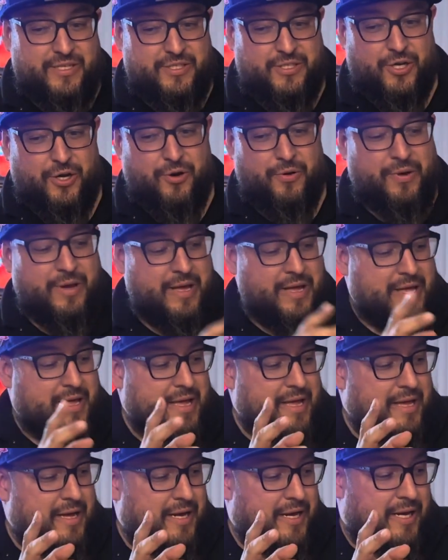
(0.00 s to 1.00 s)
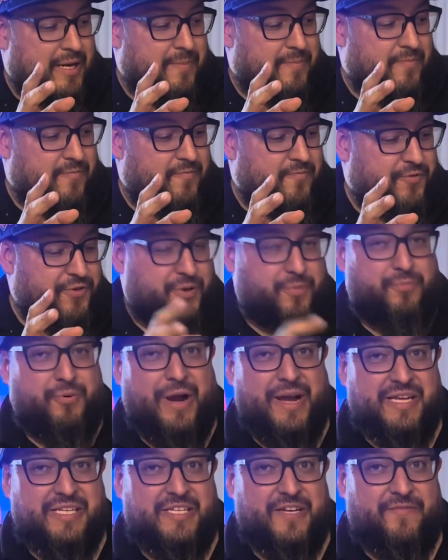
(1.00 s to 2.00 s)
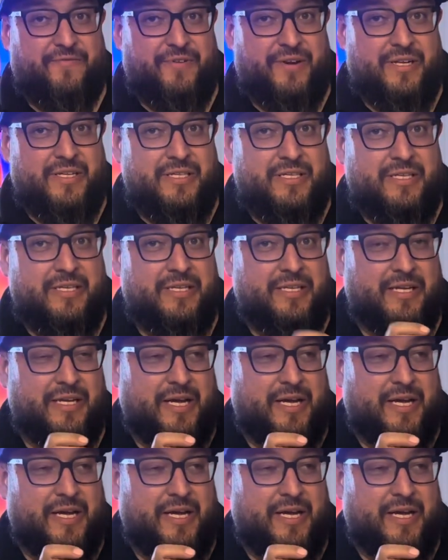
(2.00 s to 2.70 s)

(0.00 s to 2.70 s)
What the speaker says: So for the price difference,